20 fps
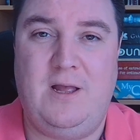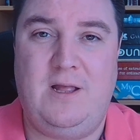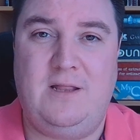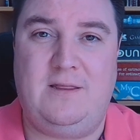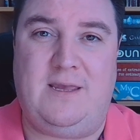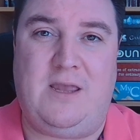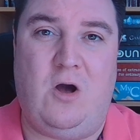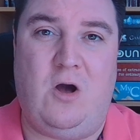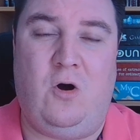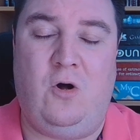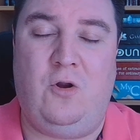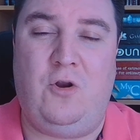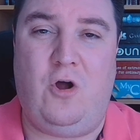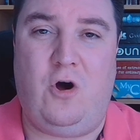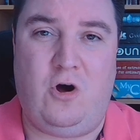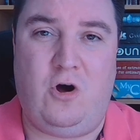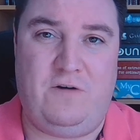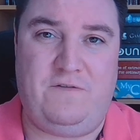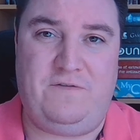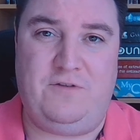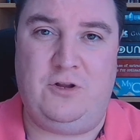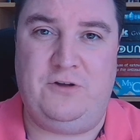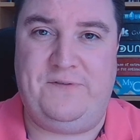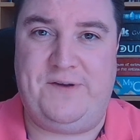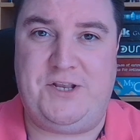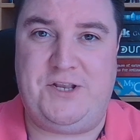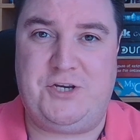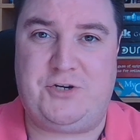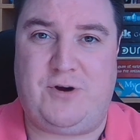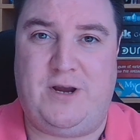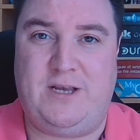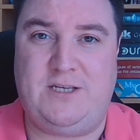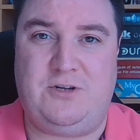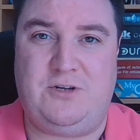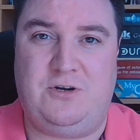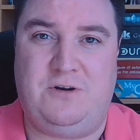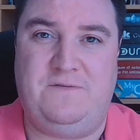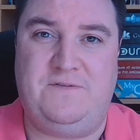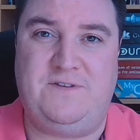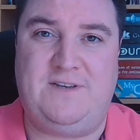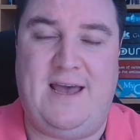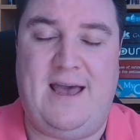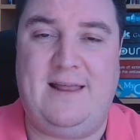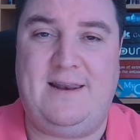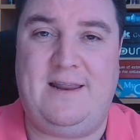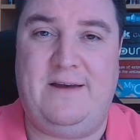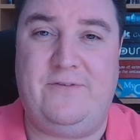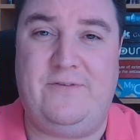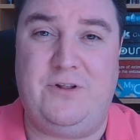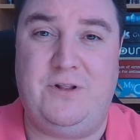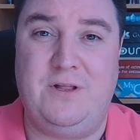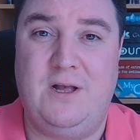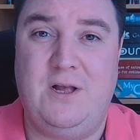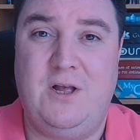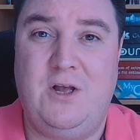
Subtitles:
the on-off love interest of Daredevil.